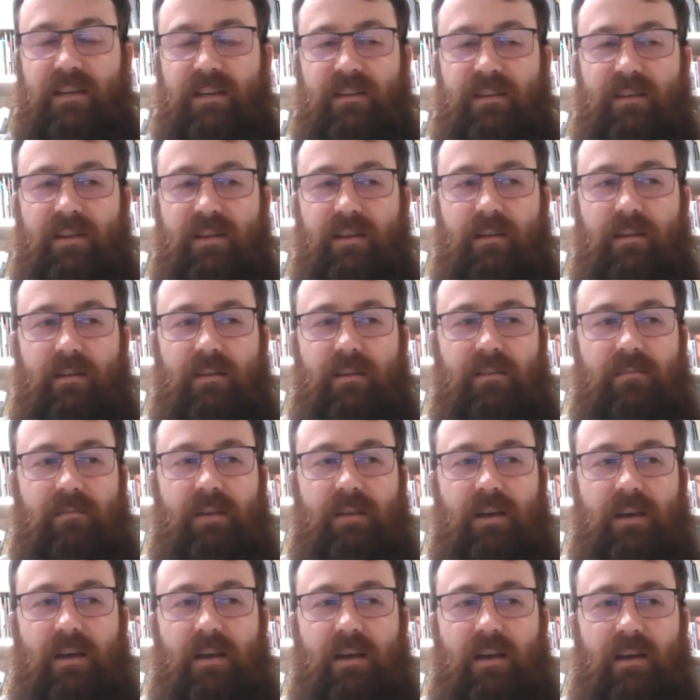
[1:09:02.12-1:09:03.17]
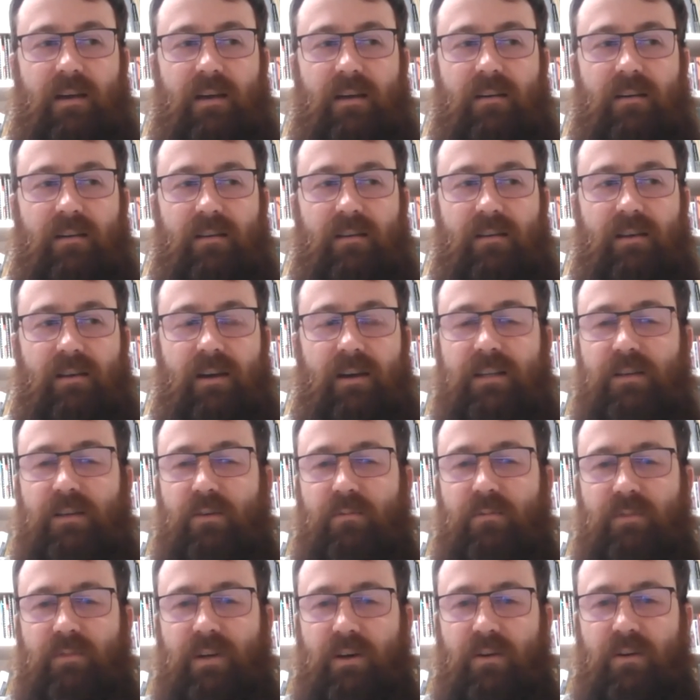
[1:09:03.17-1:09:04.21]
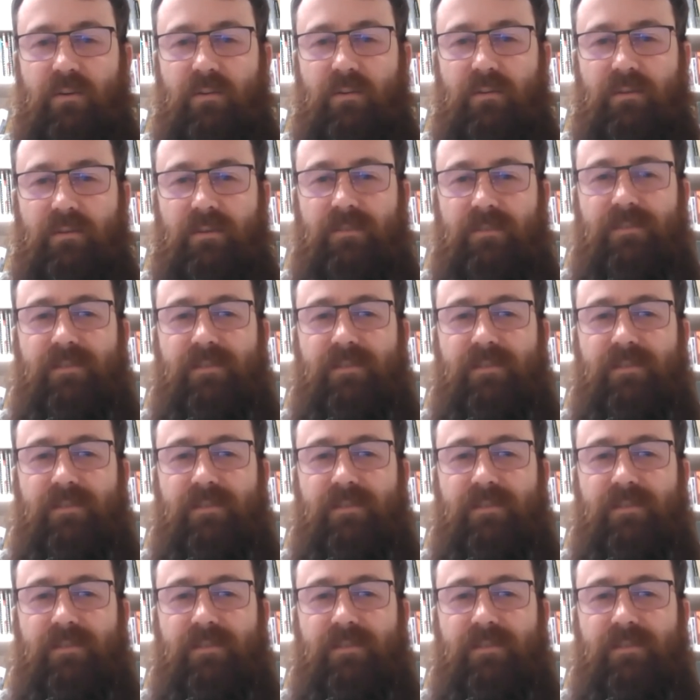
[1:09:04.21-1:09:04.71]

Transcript: done, uh, I don't know.